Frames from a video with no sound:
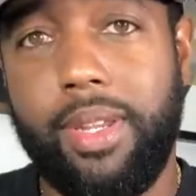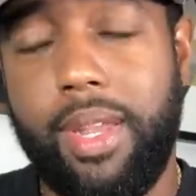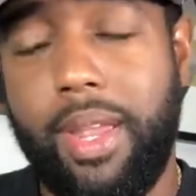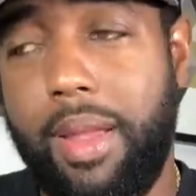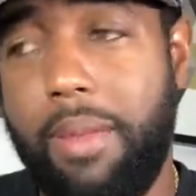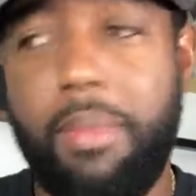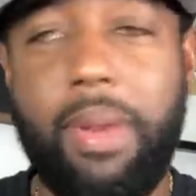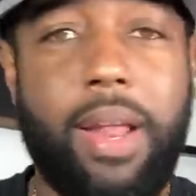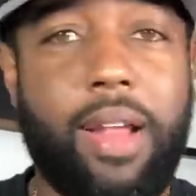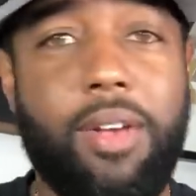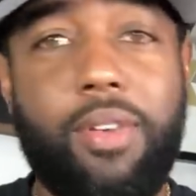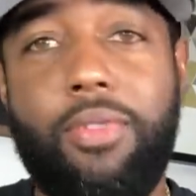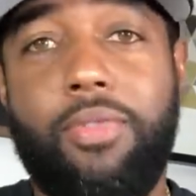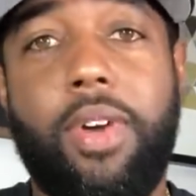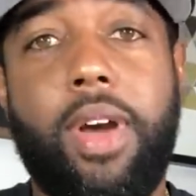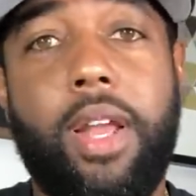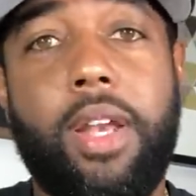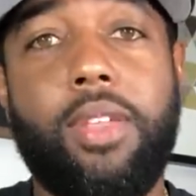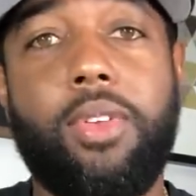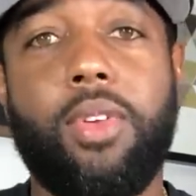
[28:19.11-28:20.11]
I'm not going to
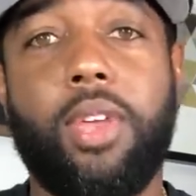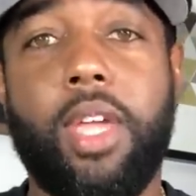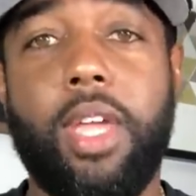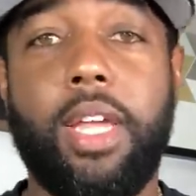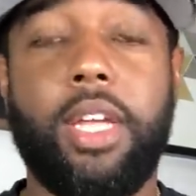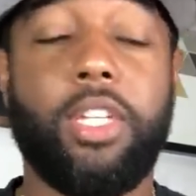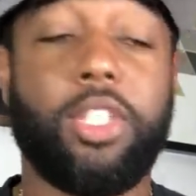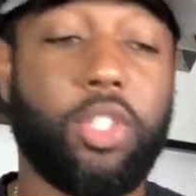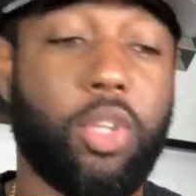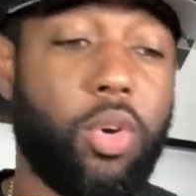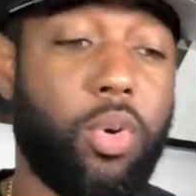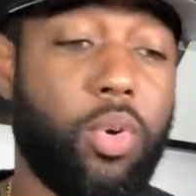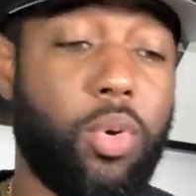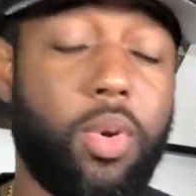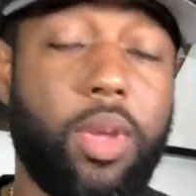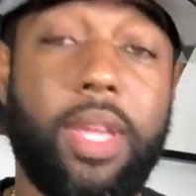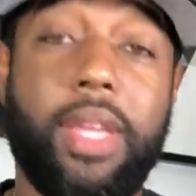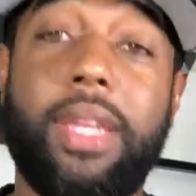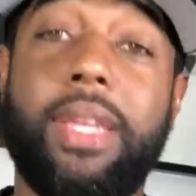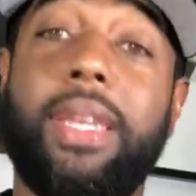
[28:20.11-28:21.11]
follow you.
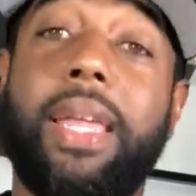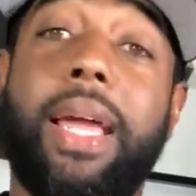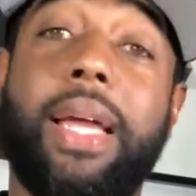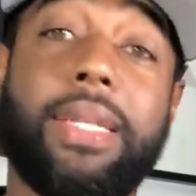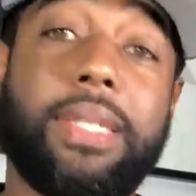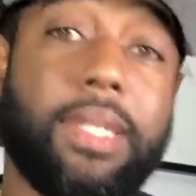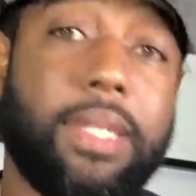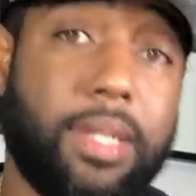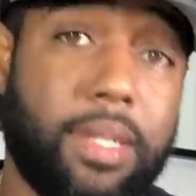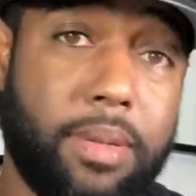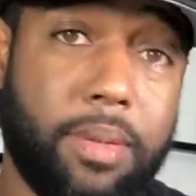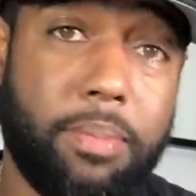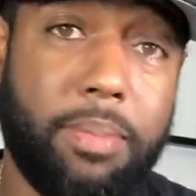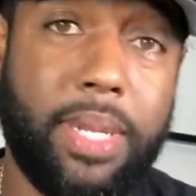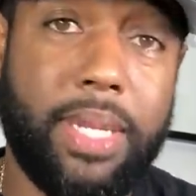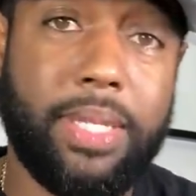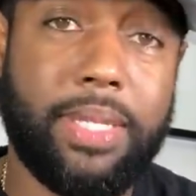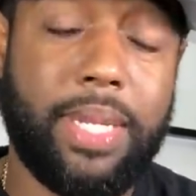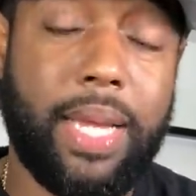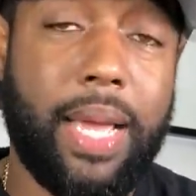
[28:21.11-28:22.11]
So that's her
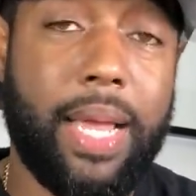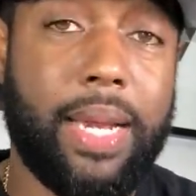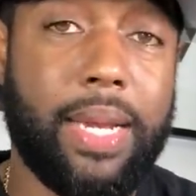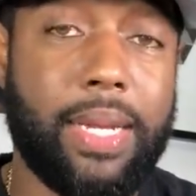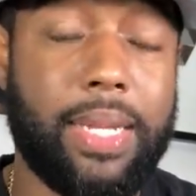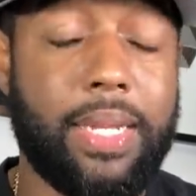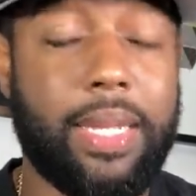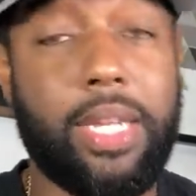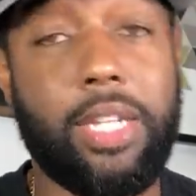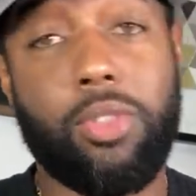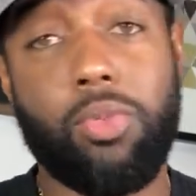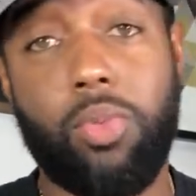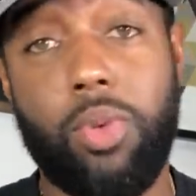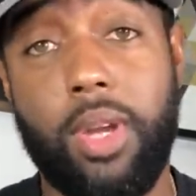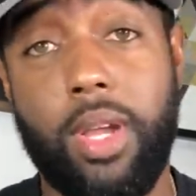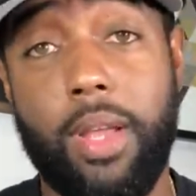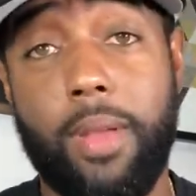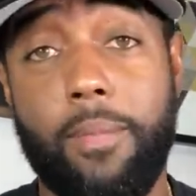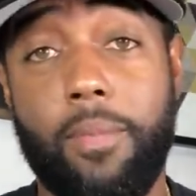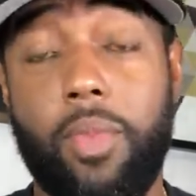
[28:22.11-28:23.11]
mentality. Guess
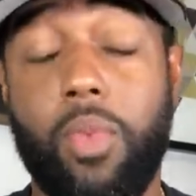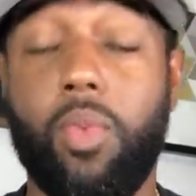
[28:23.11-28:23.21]
what?